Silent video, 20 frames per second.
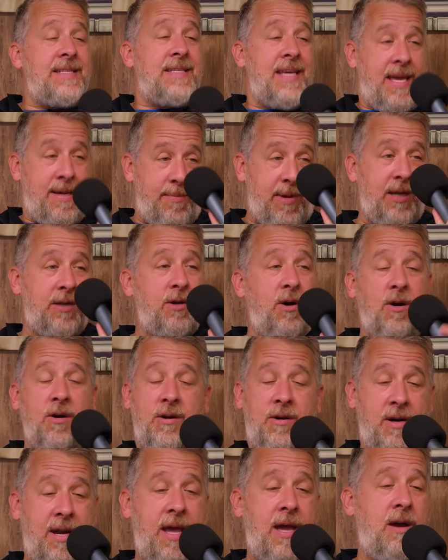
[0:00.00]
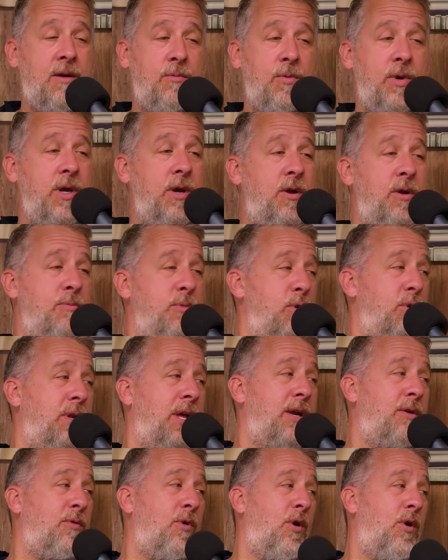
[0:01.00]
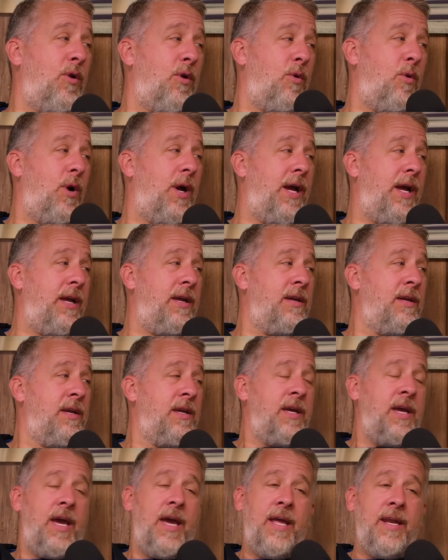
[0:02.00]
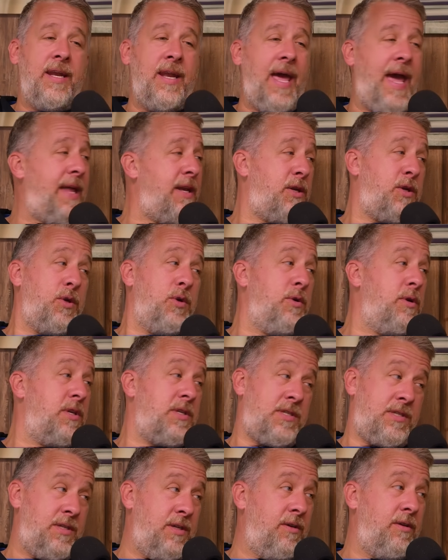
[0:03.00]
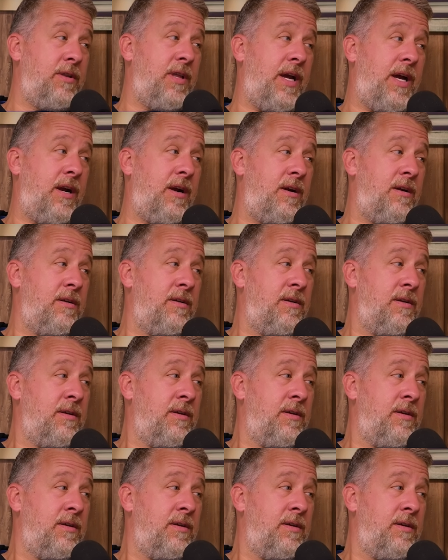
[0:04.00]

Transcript: take my daughter now. We go to Moonlight Rollerway, and that dude is still there.